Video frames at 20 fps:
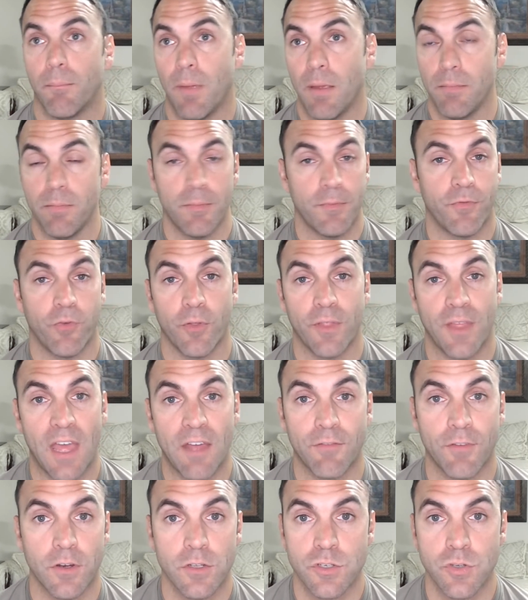Maybe before the
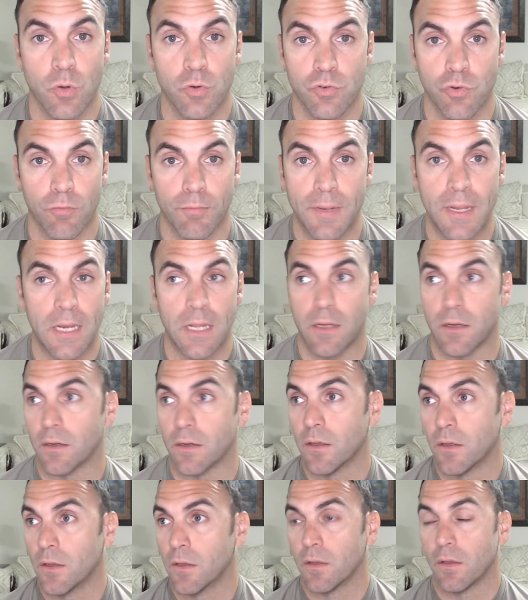advent of social media,
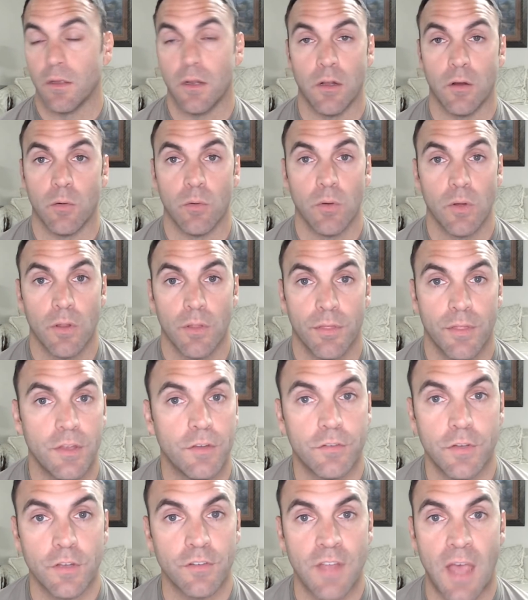you know, these
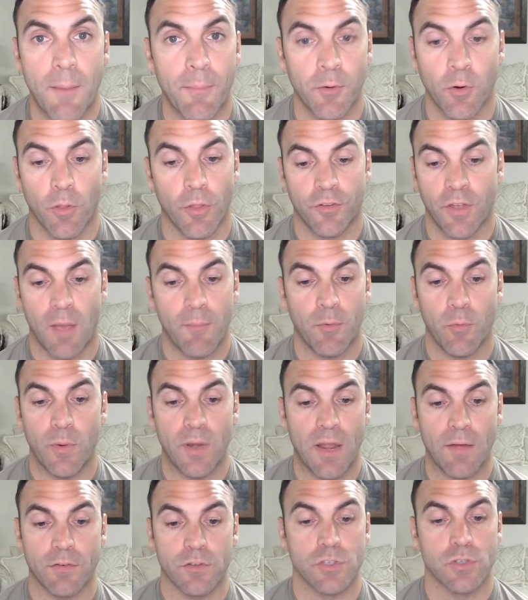things happened all the time and we
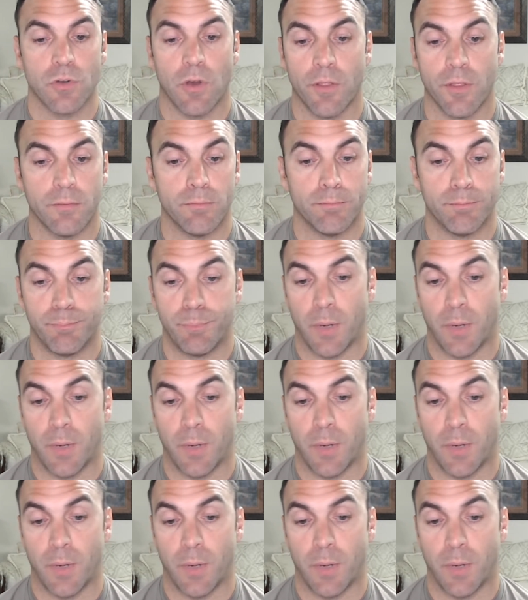never saw them.